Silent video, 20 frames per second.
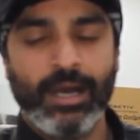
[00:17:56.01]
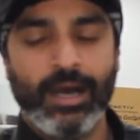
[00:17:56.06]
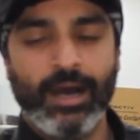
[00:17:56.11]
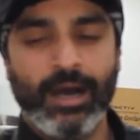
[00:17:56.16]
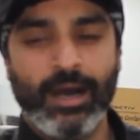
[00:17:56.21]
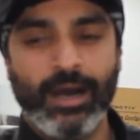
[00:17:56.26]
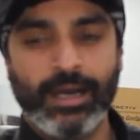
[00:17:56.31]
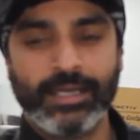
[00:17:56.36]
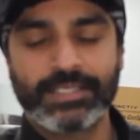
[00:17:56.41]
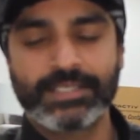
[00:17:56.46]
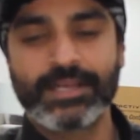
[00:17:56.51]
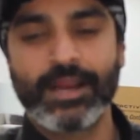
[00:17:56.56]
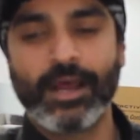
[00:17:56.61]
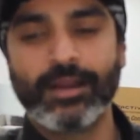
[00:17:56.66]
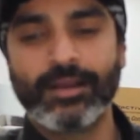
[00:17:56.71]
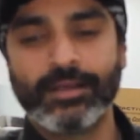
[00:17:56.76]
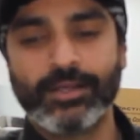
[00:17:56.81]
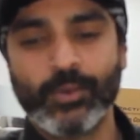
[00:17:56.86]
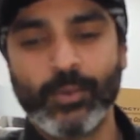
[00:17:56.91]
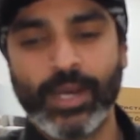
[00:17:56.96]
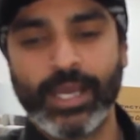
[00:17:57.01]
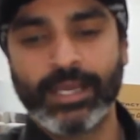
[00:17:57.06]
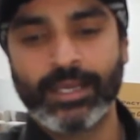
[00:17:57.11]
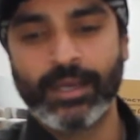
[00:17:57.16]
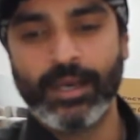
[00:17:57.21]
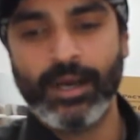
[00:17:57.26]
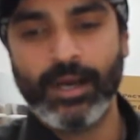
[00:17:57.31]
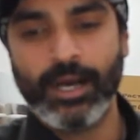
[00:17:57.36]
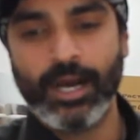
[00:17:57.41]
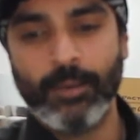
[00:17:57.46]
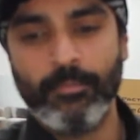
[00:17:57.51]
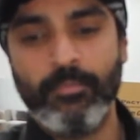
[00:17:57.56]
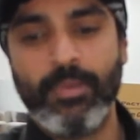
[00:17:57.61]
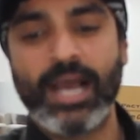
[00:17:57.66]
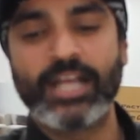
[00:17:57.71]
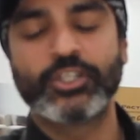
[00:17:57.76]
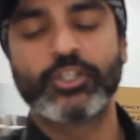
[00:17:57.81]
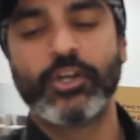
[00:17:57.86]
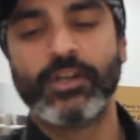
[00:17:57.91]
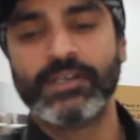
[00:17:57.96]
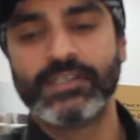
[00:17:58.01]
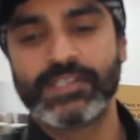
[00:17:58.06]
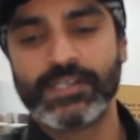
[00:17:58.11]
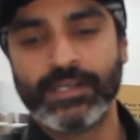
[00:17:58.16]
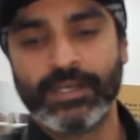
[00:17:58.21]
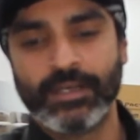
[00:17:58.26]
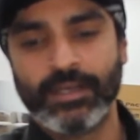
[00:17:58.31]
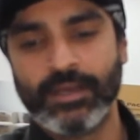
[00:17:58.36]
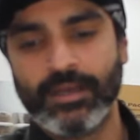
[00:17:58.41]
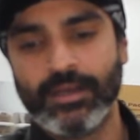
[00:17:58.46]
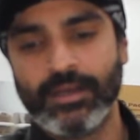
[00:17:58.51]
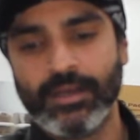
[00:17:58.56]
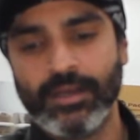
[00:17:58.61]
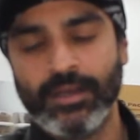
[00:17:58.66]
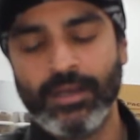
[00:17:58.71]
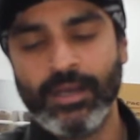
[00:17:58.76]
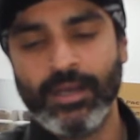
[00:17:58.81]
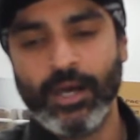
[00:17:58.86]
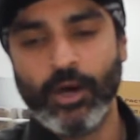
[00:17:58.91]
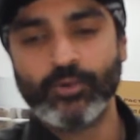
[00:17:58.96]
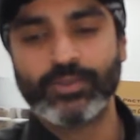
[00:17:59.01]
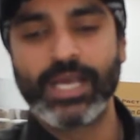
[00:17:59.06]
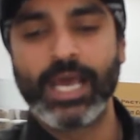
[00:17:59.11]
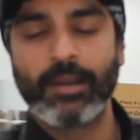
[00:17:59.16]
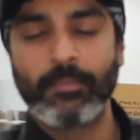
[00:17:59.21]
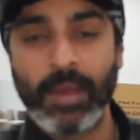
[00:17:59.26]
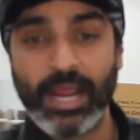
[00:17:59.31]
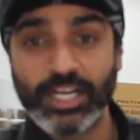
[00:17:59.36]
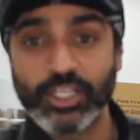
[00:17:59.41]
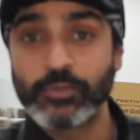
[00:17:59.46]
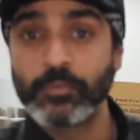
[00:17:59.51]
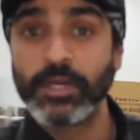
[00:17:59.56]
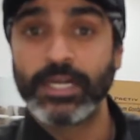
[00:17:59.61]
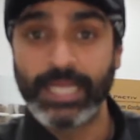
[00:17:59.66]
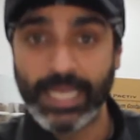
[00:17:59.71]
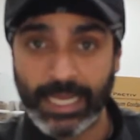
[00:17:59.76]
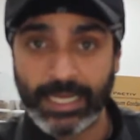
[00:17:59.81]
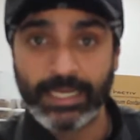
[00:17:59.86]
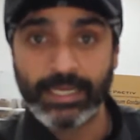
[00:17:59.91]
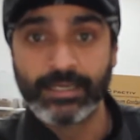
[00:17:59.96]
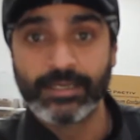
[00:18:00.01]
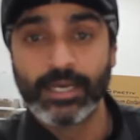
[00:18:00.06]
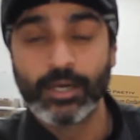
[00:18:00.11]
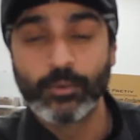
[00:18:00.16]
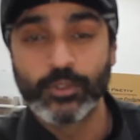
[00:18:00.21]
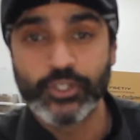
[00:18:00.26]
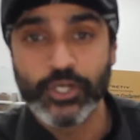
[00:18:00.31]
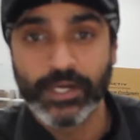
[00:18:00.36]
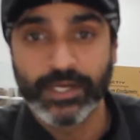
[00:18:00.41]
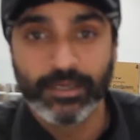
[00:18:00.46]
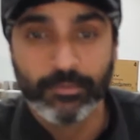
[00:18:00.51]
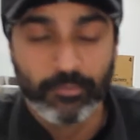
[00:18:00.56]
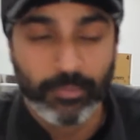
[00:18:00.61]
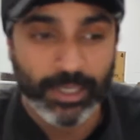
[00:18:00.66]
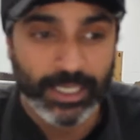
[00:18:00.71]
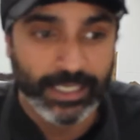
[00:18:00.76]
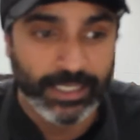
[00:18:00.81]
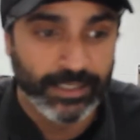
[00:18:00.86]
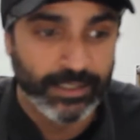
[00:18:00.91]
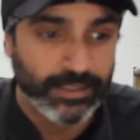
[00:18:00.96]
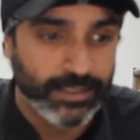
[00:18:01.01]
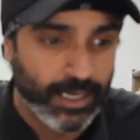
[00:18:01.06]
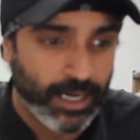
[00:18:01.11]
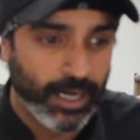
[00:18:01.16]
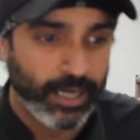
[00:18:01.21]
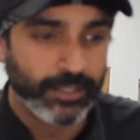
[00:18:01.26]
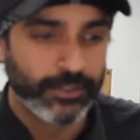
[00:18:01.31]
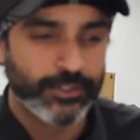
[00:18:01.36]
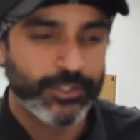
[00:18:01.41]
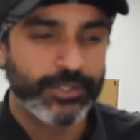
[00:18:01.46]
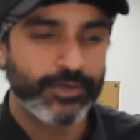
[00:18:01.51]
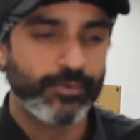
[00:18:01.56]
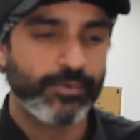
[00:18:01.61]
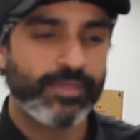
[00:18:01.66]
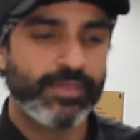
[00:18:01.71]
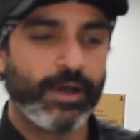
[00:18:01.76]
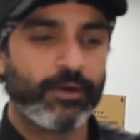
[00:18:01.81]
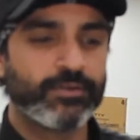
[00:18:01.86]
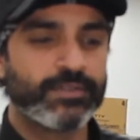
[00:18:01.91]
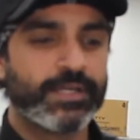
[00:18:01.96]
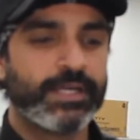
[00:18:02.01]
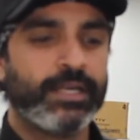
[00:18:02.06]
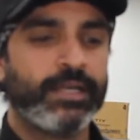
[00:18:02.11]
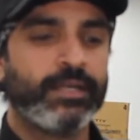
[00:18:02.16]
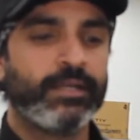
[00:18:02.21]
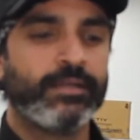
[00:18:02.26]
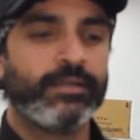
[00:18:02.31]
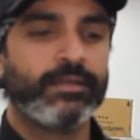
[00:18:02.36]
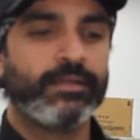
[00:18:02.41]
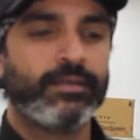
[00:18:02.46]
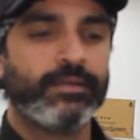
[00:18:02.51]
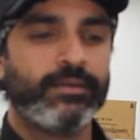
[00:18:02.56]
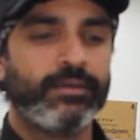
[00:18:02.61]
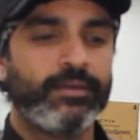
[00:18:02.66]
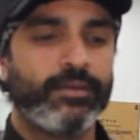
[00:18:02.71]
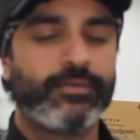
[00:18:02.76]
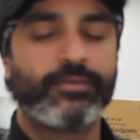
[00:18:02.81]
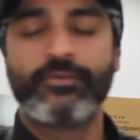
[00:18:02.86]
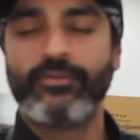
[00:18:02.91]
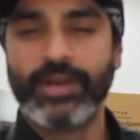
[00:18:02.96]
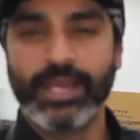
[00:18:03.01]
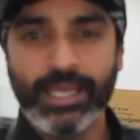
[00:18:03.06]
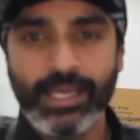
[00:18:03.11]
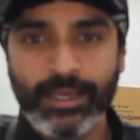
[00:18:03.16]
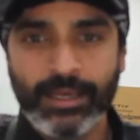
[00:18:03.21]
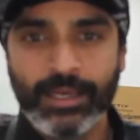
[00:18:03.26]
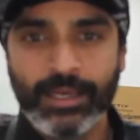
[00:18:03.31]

Uh, I started doing uh, a bachelor's in hotel management in India, which I completed uh, in two thousand three.